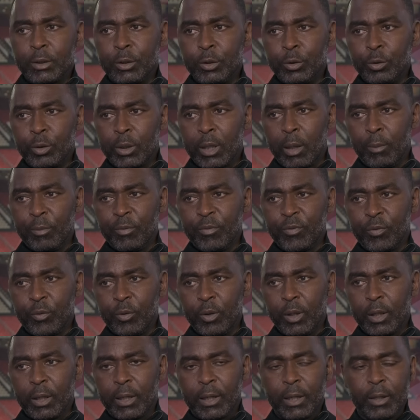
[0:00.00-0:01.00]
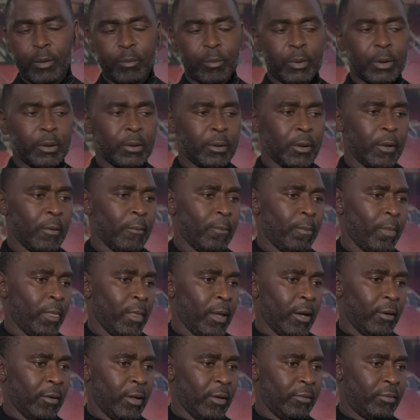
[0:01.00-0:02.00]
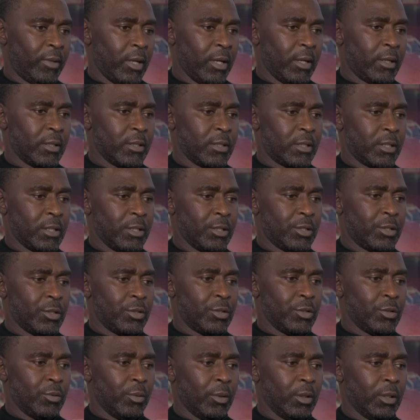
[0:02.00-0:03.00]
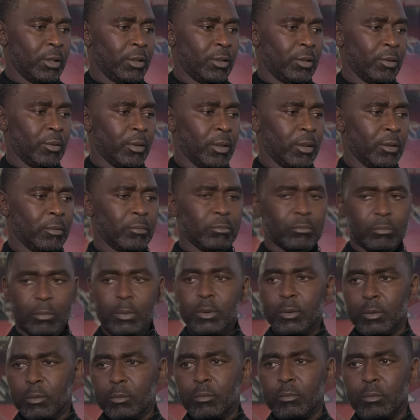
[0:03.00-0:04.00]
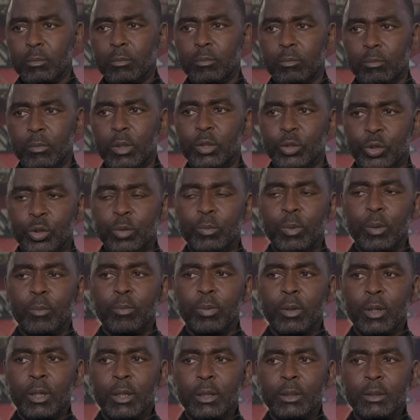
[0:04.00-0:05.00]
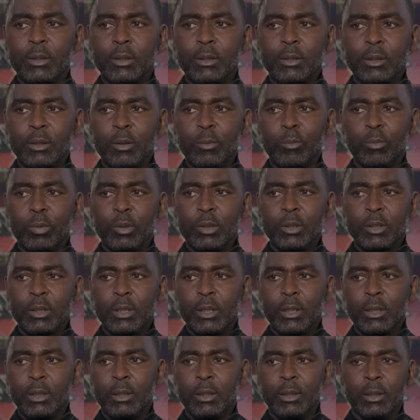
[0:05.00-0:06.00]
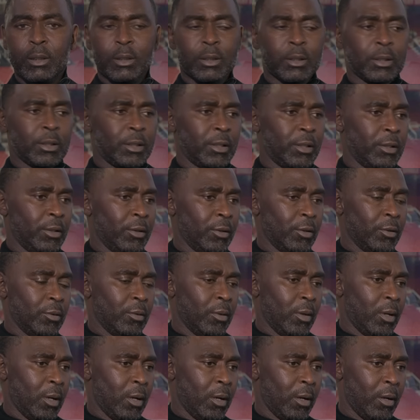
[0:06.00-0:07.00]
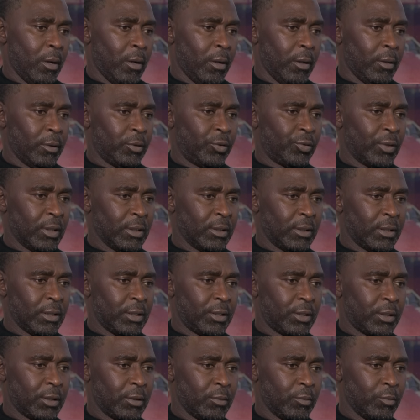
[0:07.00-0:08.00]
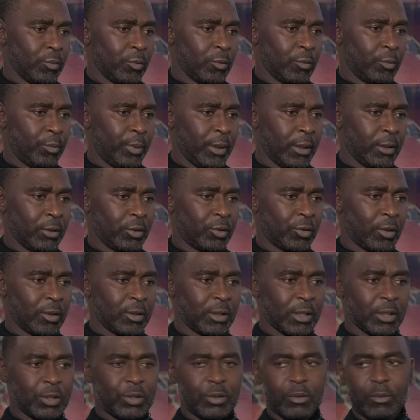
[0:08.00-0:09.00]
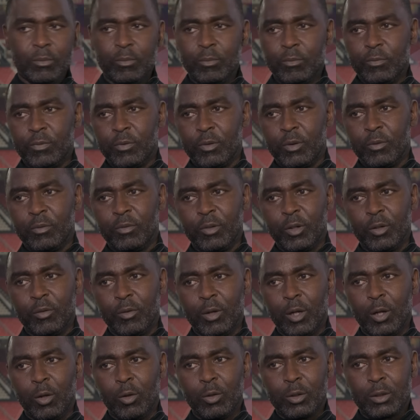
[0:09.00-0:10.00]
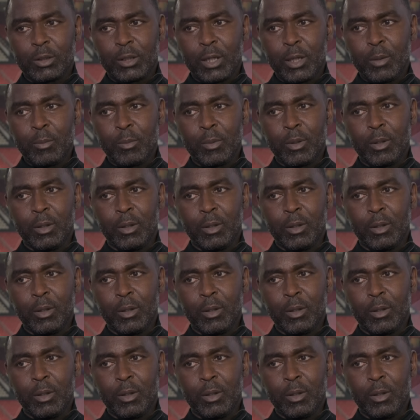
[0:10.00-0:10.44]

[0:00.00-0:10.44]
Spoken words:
know, coming through the academy. And if they continue to do what they're doing, they should be playing. It's as simple as that. You know, transition, we've been in transition for a very, very long time.